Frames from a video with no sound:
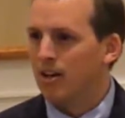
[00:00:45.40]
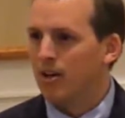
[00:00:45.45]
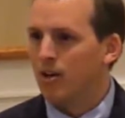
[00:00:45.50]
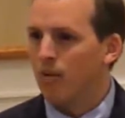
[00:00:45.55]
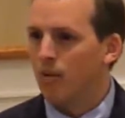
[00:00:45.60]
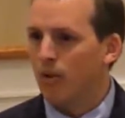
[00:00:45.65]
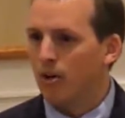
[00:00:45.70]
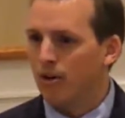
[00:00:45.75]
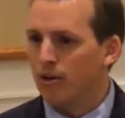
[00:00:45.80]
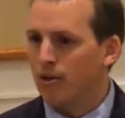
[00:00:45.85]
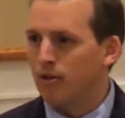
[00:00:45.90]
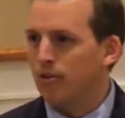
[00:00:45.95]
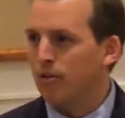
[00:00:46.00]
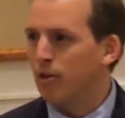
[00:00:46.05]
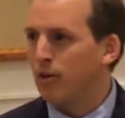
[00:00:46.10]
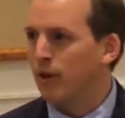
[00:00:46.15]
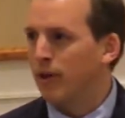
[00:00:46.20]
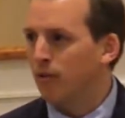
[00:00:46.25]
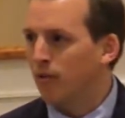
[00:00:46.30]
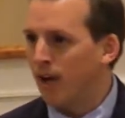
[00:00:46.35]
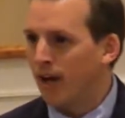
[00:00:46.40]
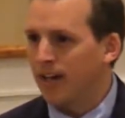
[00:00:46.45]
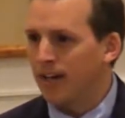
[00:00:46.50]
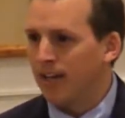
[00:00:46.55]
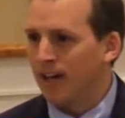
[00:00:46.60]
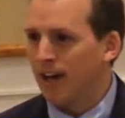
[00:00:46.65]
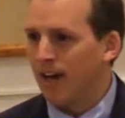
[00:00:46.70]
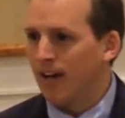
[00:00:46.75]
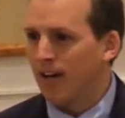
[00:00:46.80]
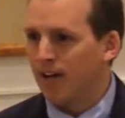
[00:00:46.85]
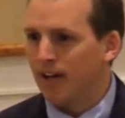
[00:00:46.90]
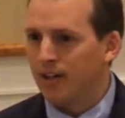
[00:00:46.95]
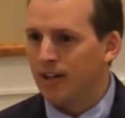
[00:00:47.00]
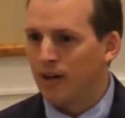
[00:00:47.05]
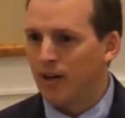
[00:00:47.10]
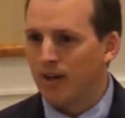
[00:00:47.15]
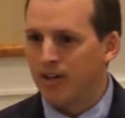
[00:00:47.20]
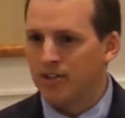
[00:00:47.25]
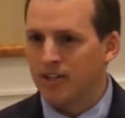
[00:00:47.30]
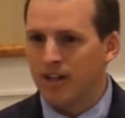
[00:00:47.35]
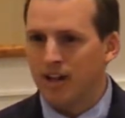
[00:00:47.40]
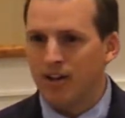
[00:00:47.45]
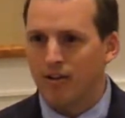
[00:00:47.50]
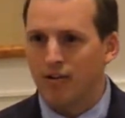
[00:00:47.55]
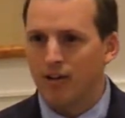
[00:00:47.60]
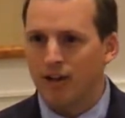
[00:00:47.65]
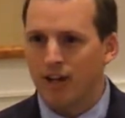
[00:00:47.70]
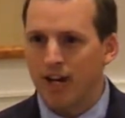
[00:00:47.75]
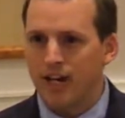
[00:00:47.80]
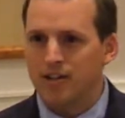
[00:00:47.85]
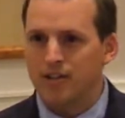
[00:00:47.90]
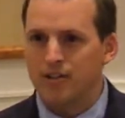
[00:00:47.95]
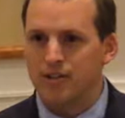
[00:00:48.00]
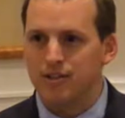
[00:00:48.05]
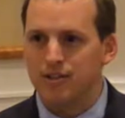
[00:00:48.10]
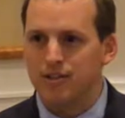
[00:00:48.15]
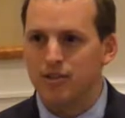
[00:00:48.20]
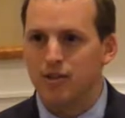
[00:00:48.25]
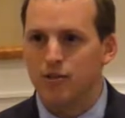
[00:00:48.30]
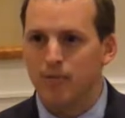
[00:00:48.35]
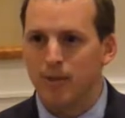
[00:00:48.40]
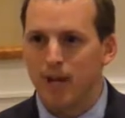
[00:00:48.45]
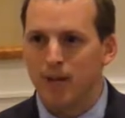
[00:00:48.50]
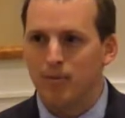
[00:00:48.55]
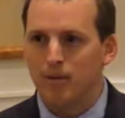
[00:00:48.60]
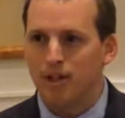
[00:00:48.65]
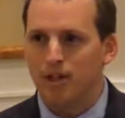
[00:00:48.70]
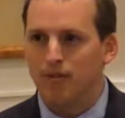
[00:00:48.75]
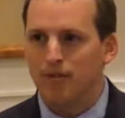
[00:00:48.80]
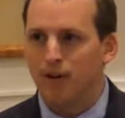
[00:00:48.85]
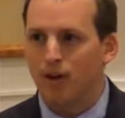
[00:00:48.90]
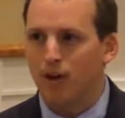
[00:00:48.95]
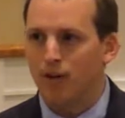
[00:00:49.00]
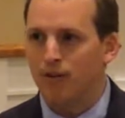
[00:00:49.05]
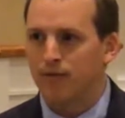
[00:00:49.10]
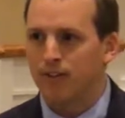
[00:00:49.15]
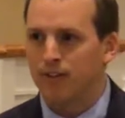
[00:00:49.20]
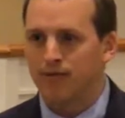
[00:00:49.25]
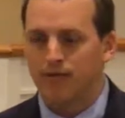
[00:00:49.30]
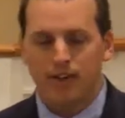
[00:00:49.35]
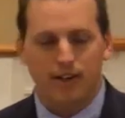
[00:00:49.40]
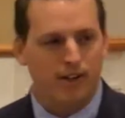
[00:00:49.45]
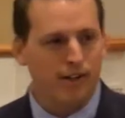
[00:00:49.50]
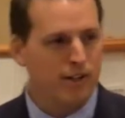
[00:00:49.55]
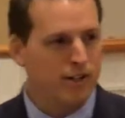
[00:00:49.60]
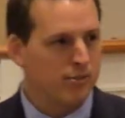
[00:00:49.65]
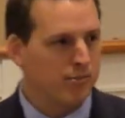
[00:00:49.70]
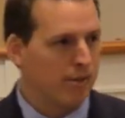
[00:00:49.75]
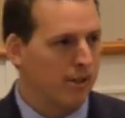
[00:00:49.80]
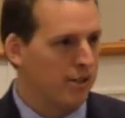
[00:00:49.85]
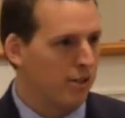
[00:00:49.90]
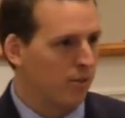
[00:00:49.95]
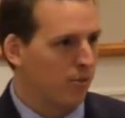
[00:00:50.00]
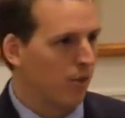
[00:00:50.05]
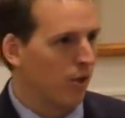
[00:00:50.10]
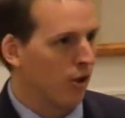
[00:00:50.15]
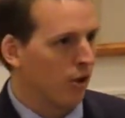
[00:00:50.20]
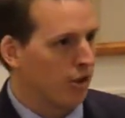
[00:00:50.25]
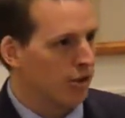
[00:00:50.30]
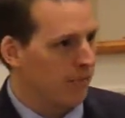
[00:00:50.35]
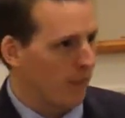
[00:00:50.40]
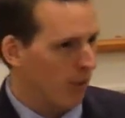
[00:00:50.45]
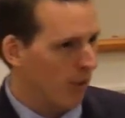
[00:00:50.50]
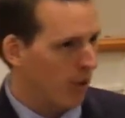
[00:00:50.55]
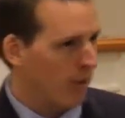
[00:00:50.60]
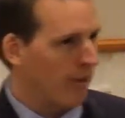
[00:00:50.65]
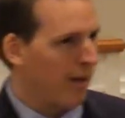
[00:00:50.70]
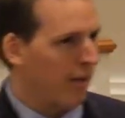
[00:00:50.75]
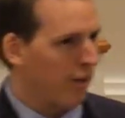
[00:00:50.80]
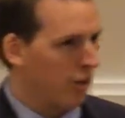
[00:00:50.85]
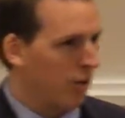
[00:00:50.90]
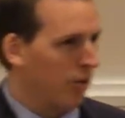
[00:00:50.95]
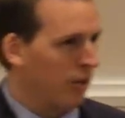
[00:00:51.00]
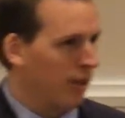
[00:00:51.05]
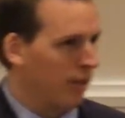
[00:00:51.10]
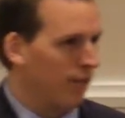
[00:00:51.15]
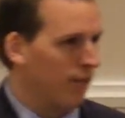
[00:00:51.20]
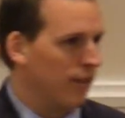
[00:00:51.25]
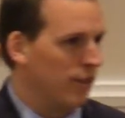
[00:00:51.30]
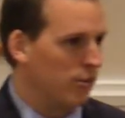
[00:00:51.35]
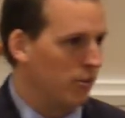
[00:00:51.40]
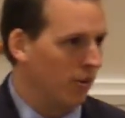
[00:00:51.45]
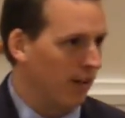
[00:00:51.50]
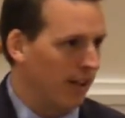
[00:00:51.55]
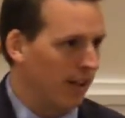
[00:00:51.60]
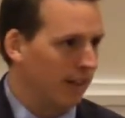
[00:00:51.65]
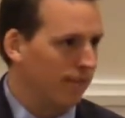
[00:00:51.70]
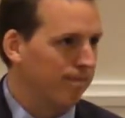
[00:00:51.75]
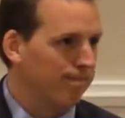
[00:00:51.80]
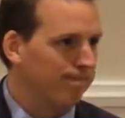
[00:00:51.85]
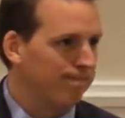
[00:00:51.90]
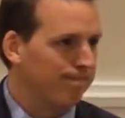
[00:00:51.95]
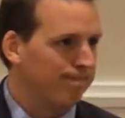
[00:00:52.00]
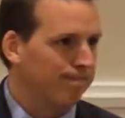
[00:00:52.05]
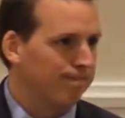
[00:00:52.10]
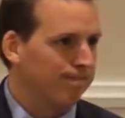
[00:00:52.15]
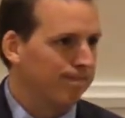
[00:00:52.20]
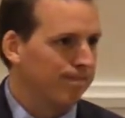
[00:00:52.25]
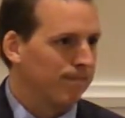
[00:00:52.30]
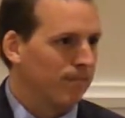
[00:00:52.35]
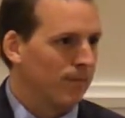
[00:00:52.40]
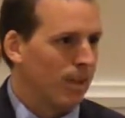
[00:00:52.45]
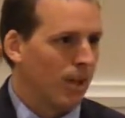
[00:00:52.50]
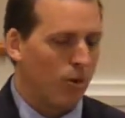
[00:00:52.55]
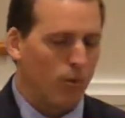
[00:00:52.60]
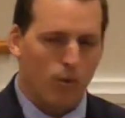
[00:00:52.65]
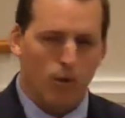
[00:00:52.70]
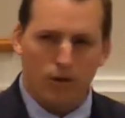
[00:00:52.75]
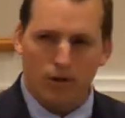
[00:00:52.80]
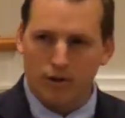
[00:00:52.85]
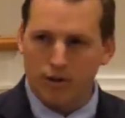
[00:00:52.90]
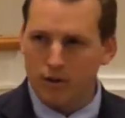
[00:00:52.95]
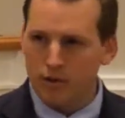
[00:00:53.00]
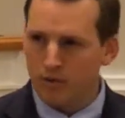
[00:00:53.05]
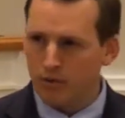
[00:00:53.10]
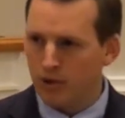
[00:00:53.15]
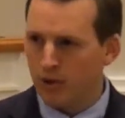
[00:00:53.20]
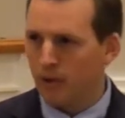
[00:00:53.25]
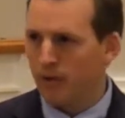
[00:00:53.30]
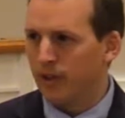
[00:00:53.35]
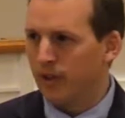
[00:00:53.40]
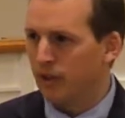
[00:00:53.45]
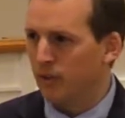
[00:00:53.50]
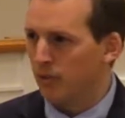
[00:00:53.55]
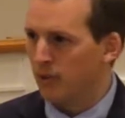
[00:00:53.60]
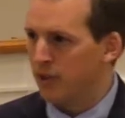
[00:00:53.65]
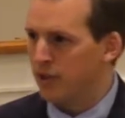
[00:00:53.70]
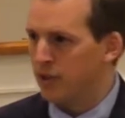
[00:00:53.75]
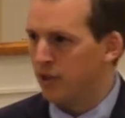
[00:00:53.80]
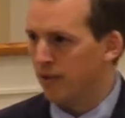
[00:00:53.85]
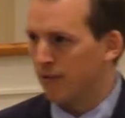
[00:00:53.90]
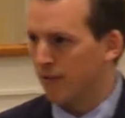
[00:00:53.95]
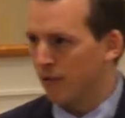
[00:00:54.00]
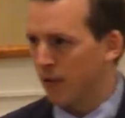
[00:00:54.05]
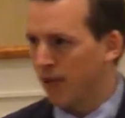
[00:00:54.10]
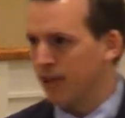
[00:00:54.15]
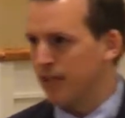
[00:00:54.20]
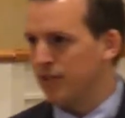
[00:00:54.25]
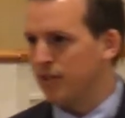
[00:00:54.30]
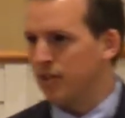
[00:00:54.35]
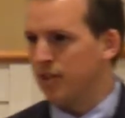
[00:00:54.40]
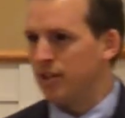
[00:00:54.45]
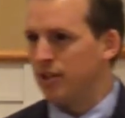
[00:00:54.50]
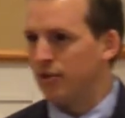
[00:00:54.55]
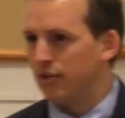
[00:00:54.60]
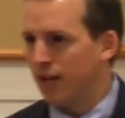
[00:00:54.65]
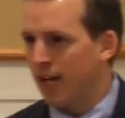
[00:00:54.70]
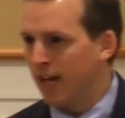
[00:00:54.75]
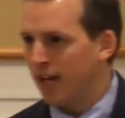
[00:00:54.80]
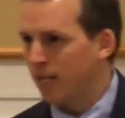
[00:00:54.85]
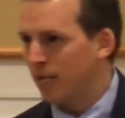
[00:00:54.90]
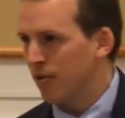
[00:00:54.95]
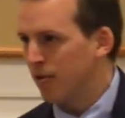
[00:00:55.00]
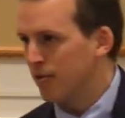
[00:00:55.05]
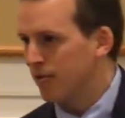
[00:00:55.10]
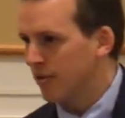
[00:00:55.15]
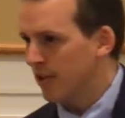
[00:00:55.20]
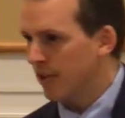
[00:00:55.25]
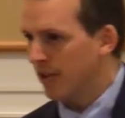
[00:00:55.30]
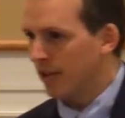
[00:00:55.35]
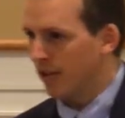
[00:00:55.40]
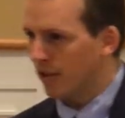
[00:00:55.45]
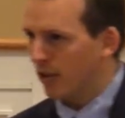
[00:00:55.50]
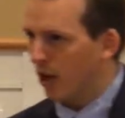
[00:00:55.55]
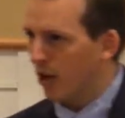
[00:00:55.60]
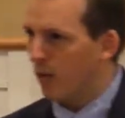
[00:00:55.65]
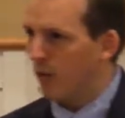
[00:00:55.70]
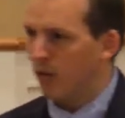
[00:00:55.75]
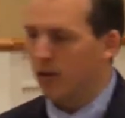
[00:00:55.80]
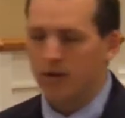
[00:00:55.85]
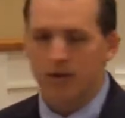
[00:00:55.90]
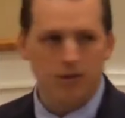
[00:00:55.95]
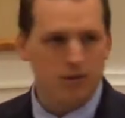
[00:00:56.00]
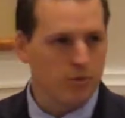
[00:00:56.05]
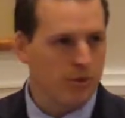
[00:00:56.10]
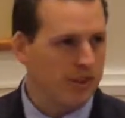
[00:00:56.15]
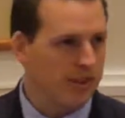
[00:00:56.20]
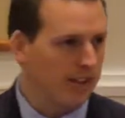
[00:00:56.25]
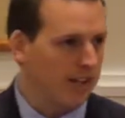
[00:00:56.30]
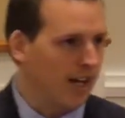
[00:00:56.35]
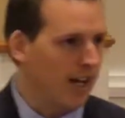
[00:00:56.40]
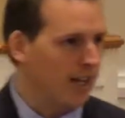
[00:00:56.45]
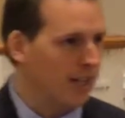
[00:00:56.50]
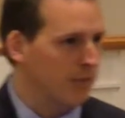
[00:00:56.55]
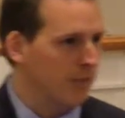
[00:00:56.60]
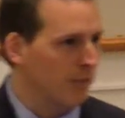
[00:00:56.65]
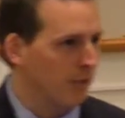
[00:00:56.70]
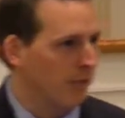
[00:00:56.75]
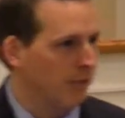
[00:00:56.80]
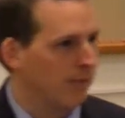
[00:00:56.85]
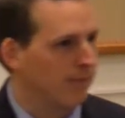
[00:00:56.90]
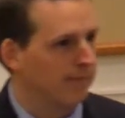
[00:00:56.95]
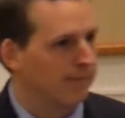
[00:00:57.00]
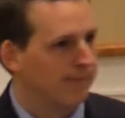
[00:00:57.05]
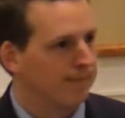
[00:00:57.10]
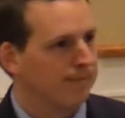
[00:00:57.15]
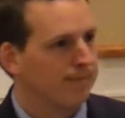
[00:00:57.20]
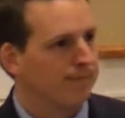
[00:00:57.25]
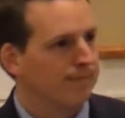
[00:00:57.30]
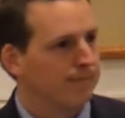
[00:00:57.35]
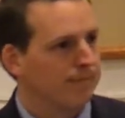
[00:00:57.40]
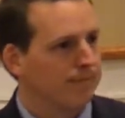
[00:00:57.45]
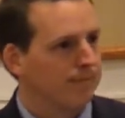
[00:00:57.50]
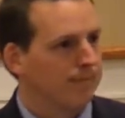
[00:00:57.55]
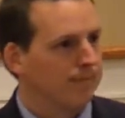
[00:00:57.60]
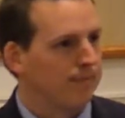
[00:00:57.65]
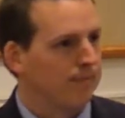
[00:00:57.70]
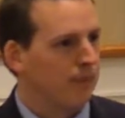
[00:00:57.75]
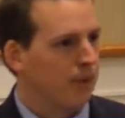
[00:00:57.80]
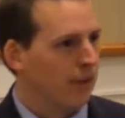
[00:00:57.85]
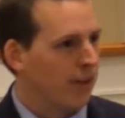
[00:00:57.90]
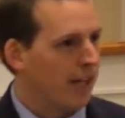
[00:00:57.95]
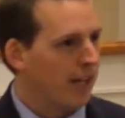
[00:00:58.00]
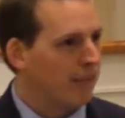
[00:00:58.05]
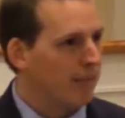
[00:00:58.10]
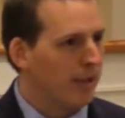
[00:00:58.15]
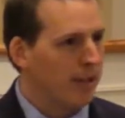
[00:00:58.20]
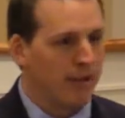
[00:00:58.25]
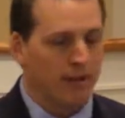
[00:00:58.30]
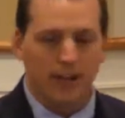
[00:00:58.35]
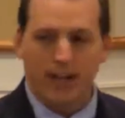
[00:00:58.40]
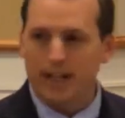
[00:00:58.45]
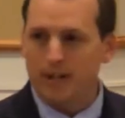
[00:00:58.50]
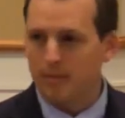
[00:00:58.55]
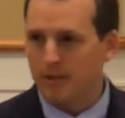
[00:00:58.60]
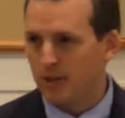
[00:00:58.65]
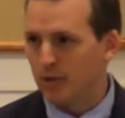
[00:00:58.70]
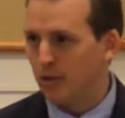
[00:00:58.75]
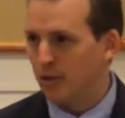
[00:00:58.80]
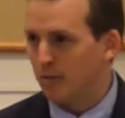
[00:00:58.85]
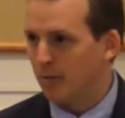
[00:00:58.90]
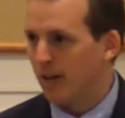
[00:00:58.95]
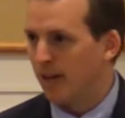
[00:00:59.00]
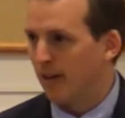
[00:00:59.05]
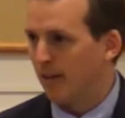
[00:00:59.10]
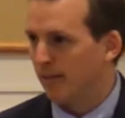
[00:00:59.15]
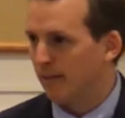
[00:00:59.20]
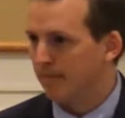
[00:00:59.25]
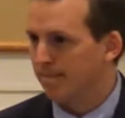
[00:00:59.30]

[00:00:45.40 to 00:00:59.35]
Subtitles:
What are you doing right now? I know as congregations you may be involved in various mission works, but what about you individually? What are you doing to reach your friends and your neighbors and your coworkers with the gospel? If you're like me, you'd like to be doing better.